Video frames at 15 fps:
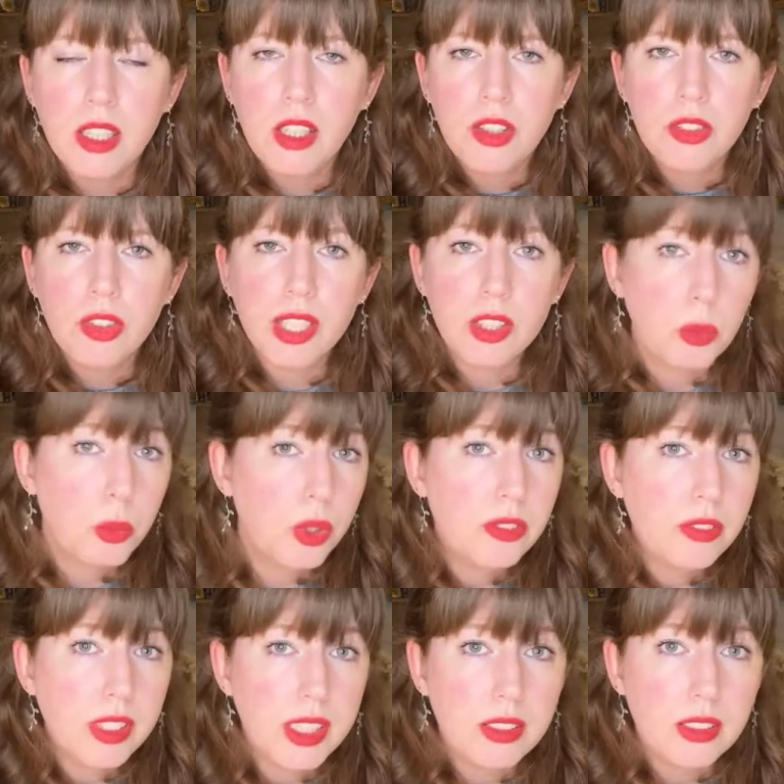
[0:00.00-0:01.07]
So that's one
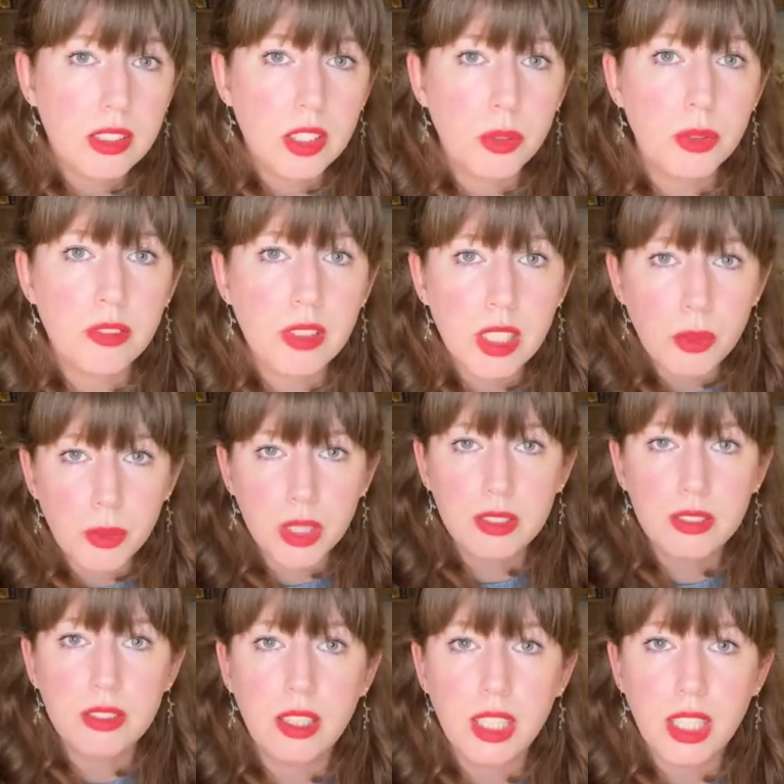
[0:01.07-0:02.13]
reason that we really want to
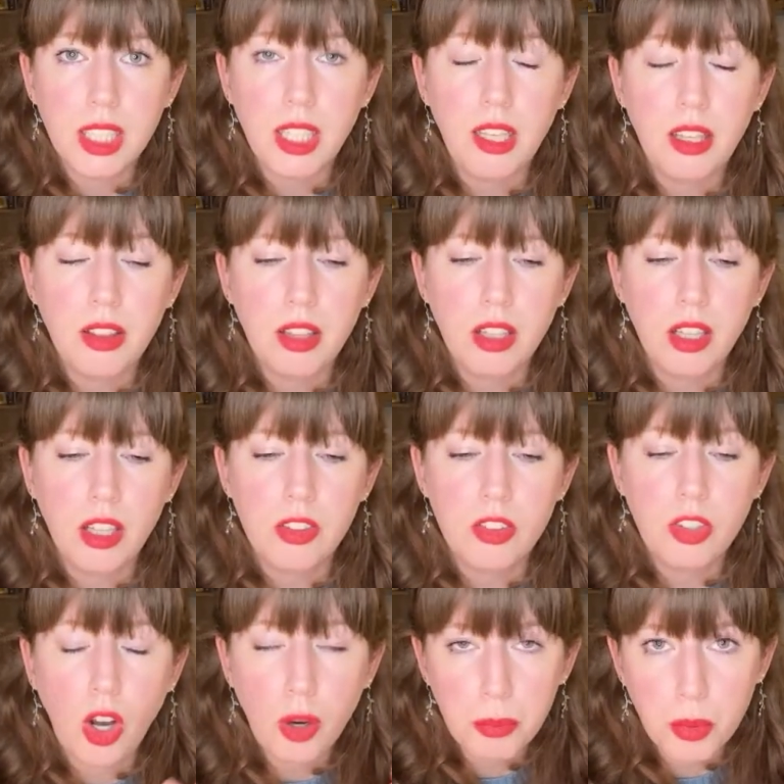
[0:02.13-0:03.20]
study the
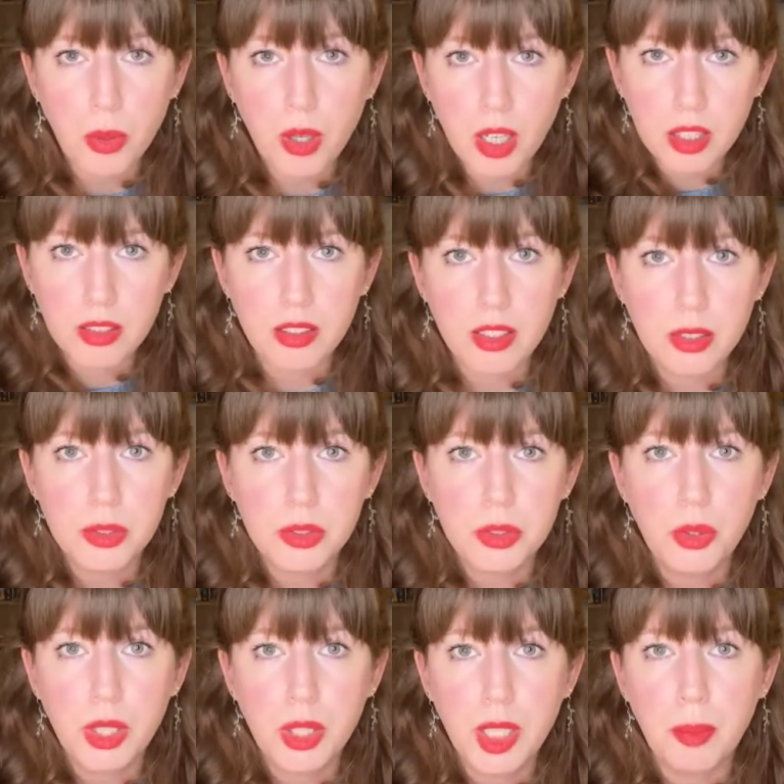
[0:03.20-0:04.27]
top quark that I was
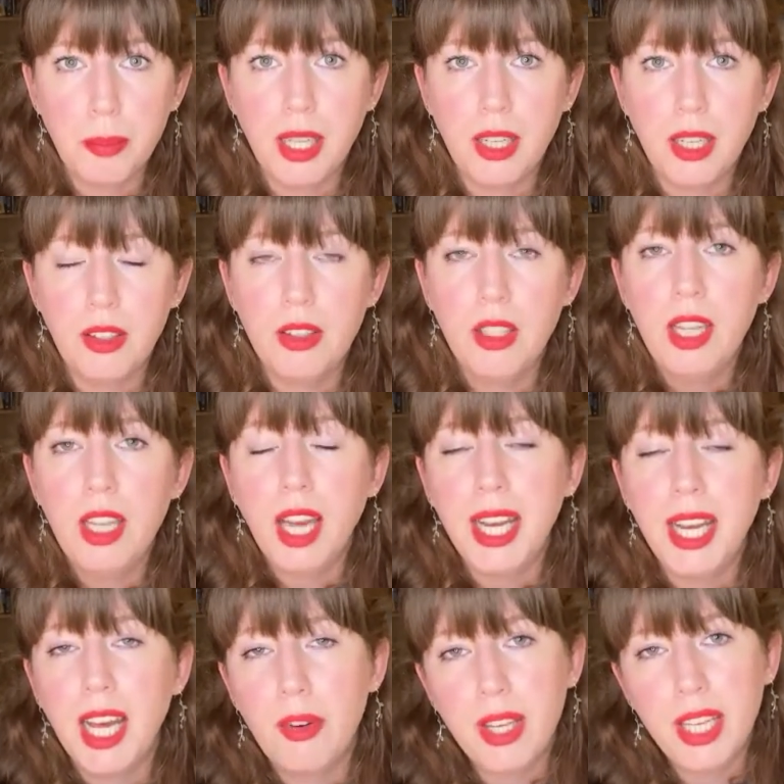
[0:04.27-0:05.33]
talking about and
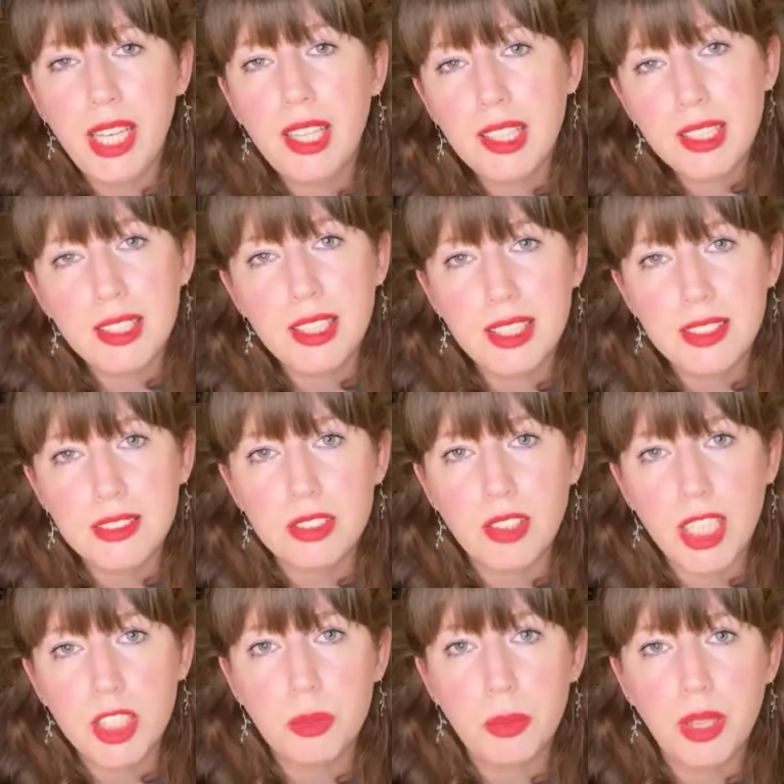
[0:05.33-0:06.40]
how it
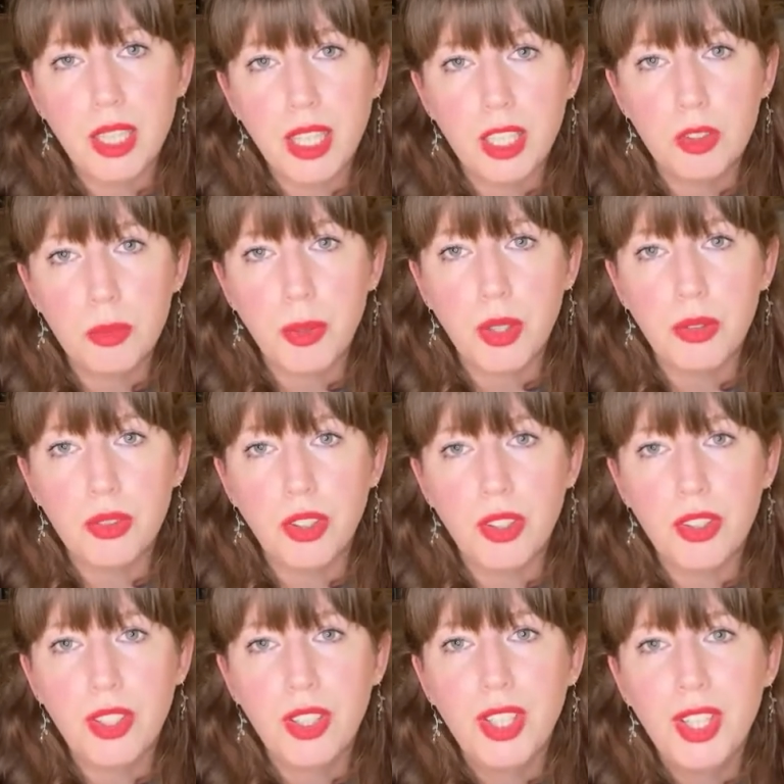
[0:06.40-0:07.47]
interacts with the Higgs
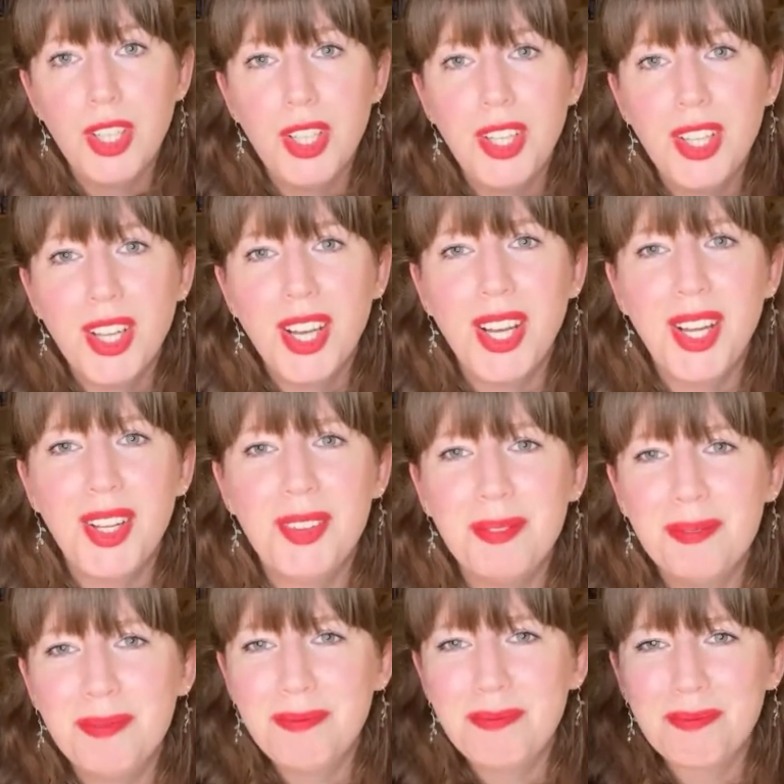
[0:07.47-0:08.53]
boson.
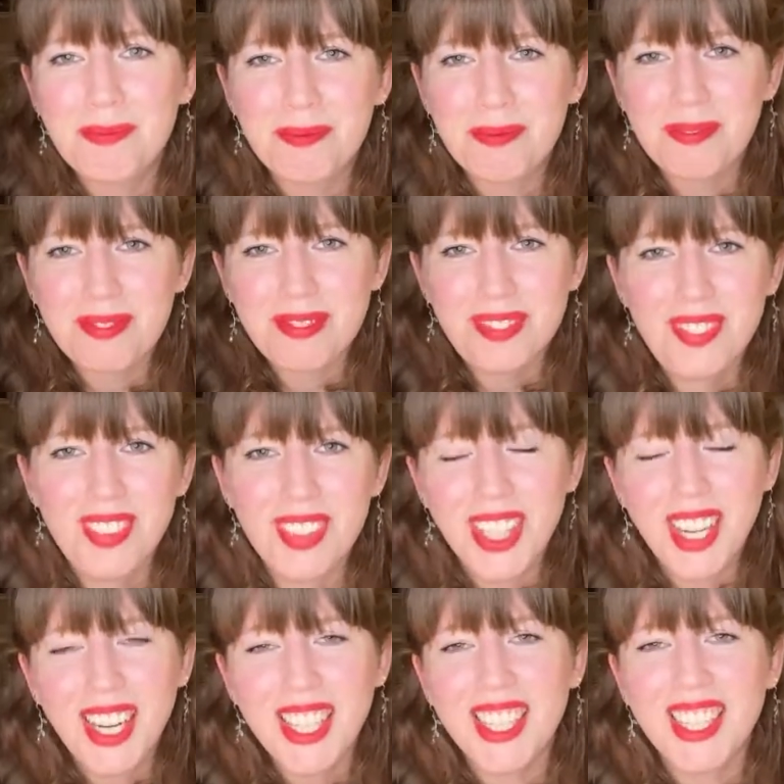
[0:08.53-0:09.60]

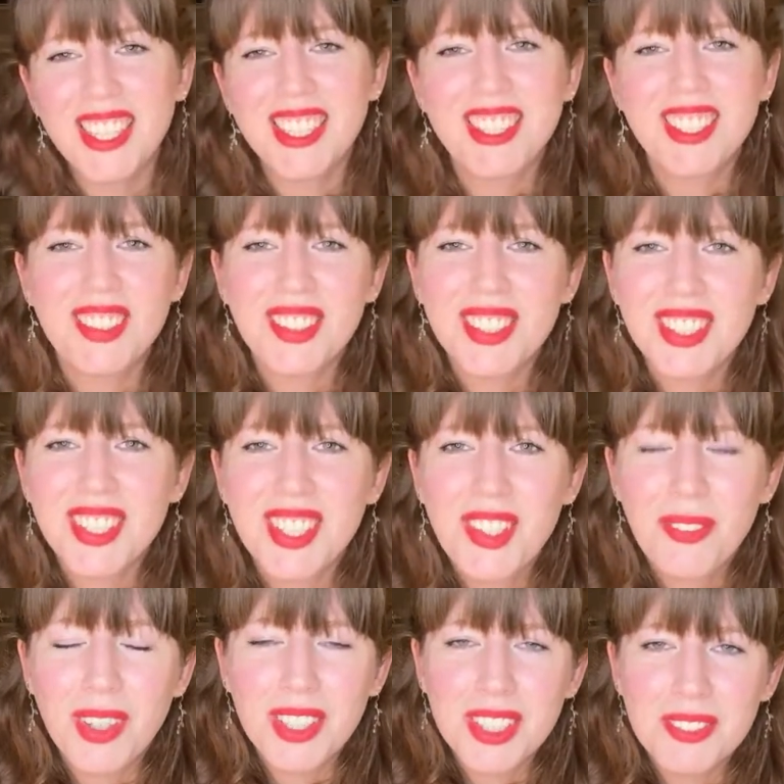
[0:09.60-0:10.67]
Hi,
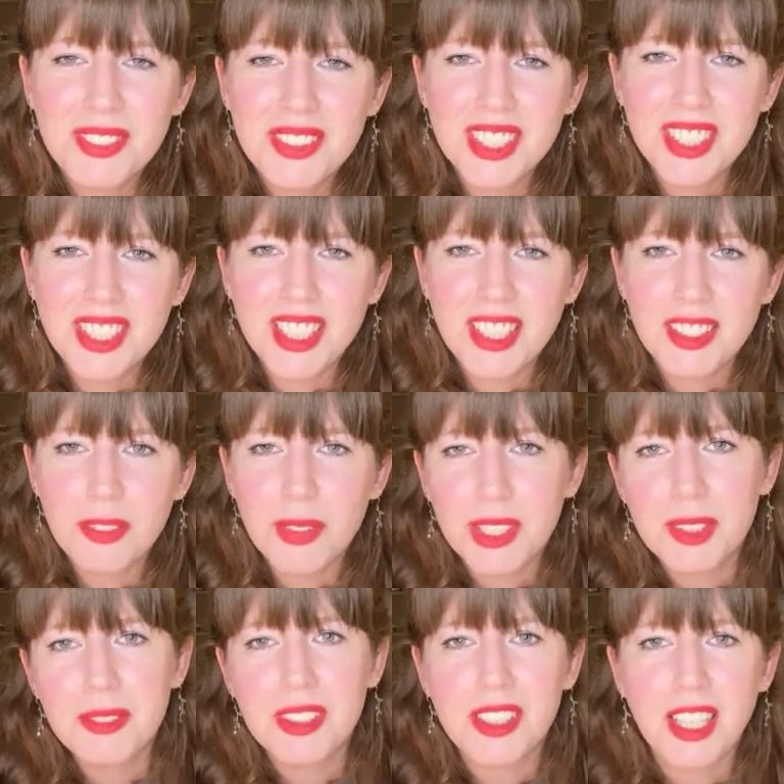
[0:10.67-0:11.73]
welcome to the
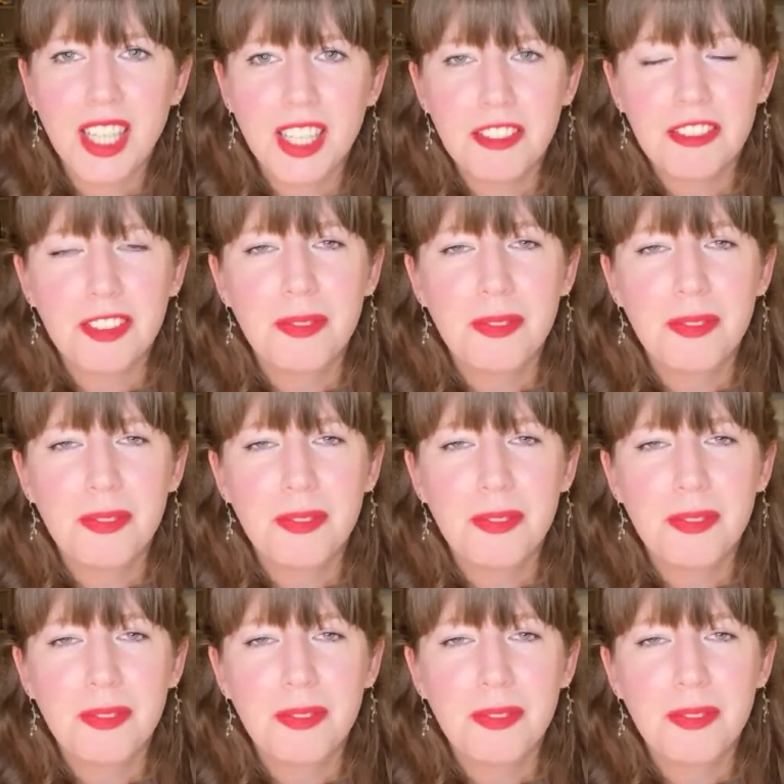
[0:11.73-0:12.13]
live.